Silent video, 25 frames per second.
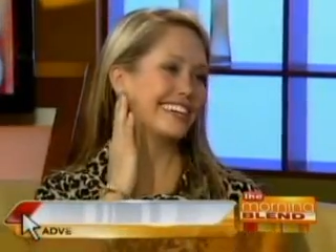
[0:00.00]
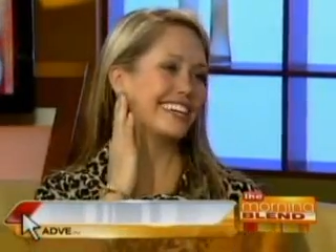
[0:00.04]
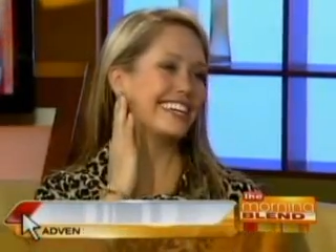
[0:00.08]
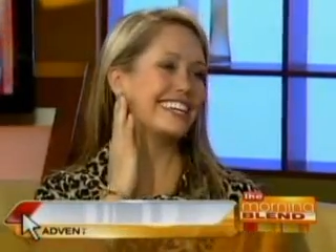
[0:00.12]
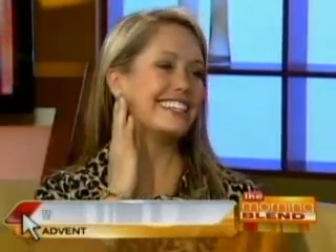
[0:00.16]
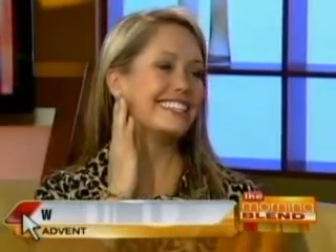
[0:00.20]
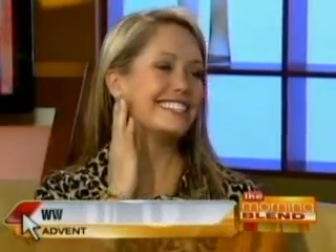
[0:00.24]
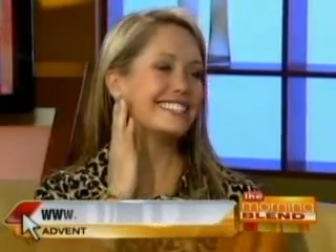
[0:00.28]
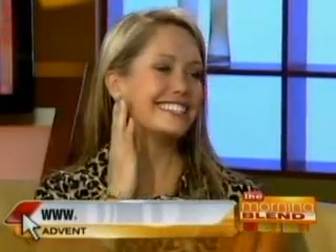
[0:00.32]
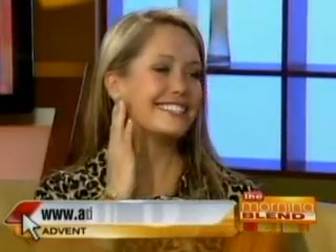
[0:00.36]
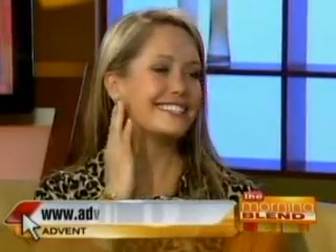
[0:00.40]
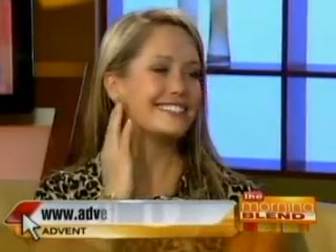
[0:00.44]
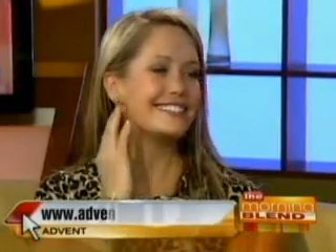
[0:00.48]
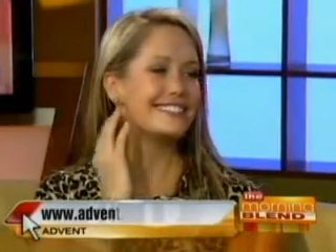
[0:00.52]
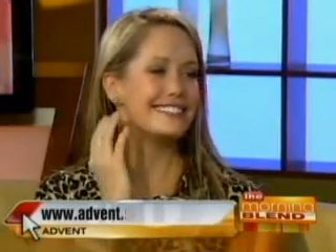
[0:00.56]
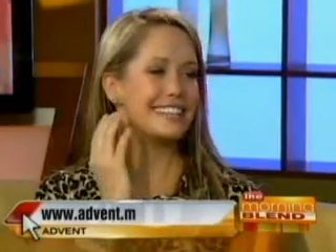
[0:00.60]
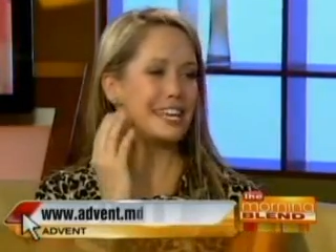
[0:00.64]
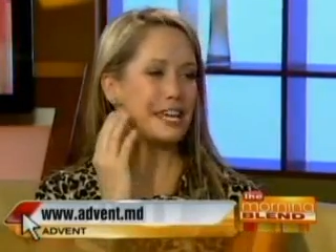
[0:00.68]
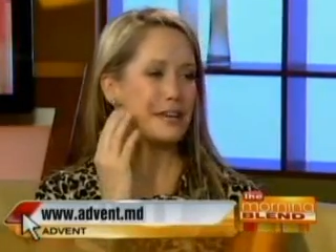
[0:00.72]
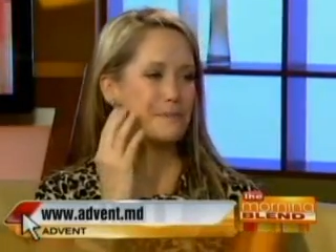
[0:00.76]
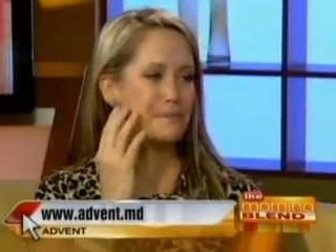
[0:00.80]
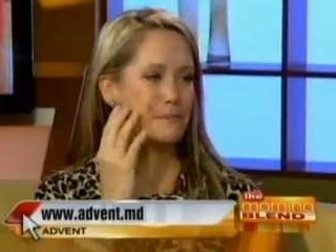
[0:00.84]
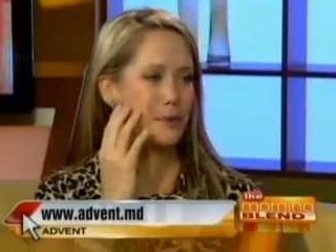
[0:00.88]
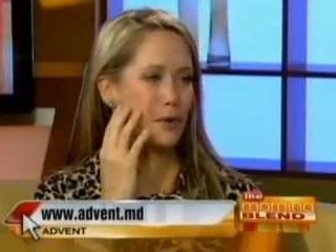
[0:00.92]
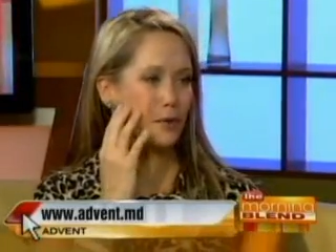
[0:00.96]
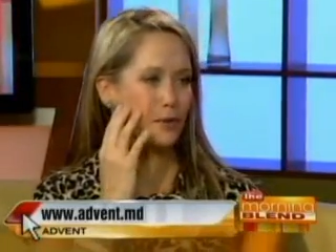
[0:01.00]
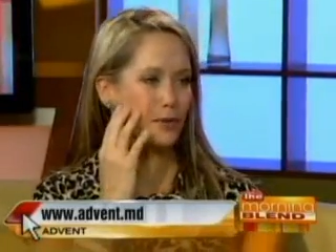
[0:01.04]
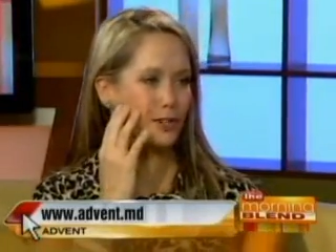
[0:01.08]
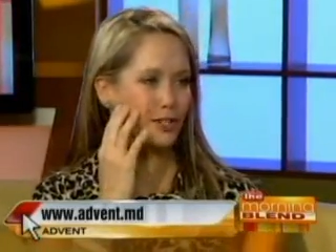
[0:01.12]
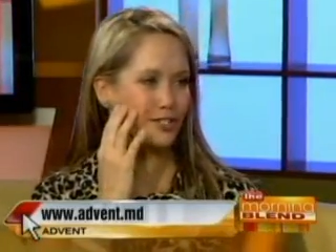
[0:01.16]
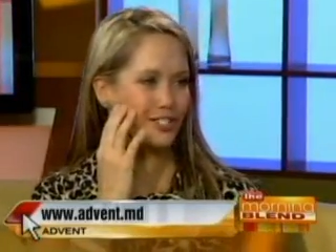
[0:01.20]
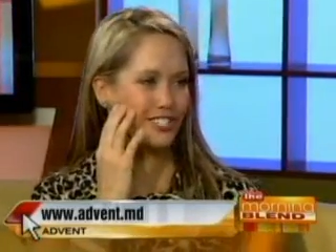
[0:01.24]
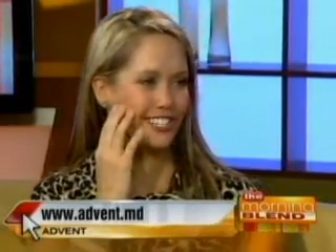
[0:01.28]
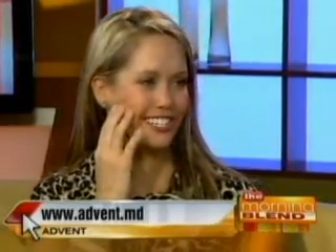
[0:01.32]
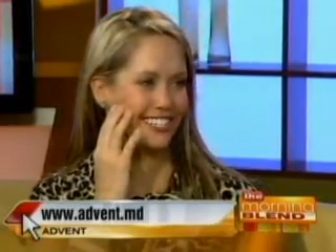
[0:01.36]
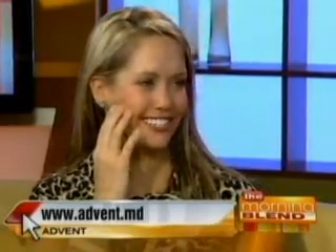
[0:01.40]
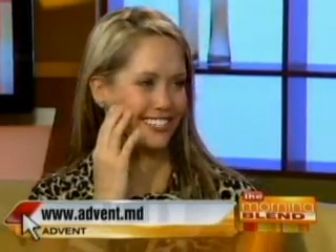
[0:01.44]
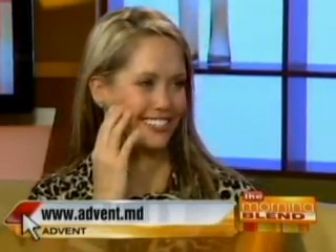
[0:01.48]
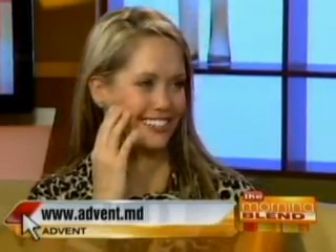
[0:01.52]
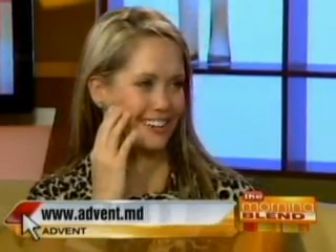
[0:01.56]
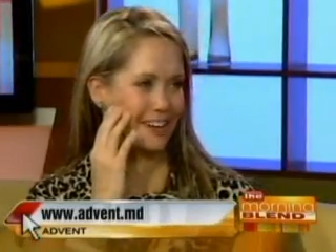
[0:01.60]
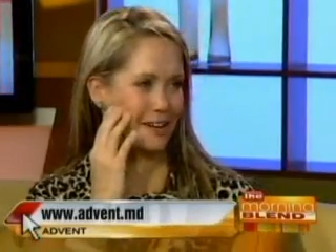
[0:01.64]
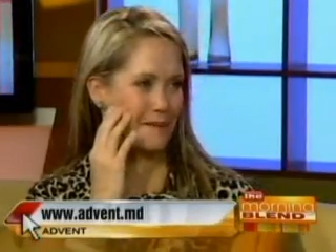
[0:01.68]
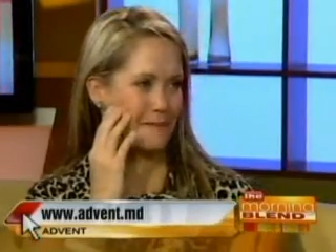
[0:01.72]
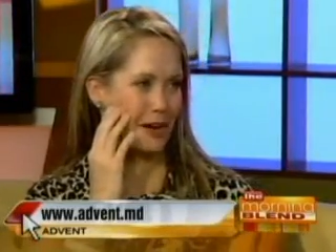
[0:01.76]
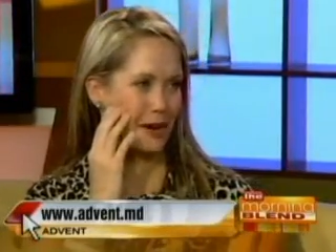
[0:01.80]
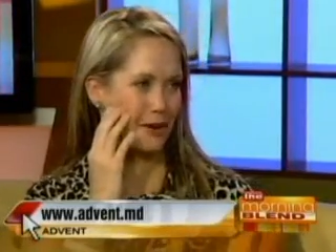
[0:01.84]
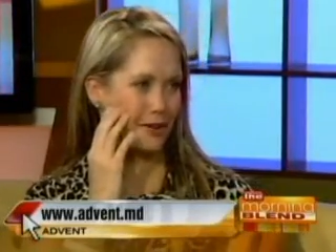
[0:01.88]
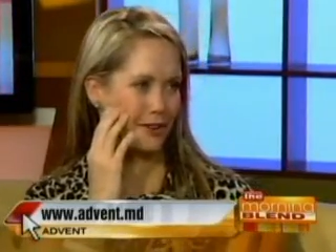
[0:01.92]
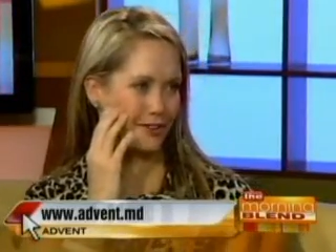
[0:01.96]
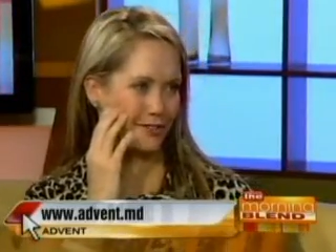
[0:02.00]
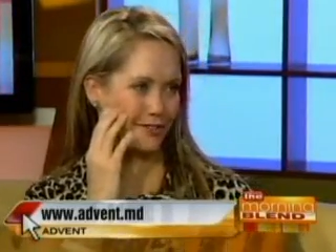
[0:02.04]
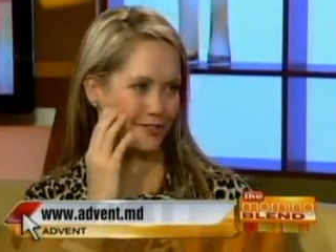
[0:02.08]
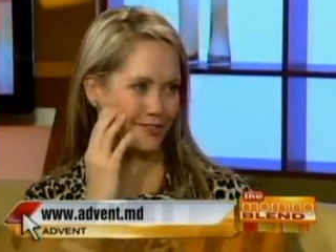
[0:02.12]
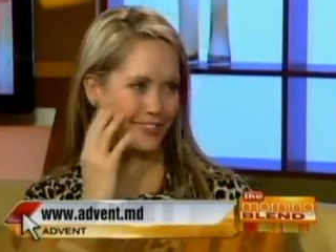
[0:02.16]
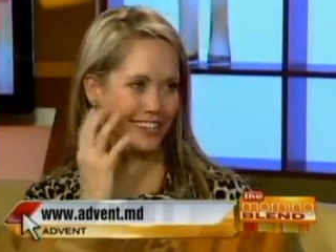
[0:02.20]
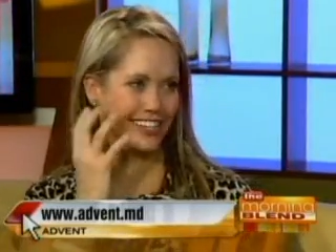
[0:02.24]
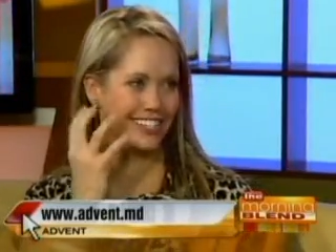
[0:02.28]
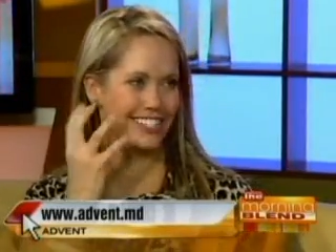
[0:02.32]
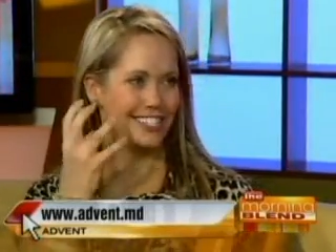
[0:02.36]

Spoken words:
and it's the same bone your teeth come out of.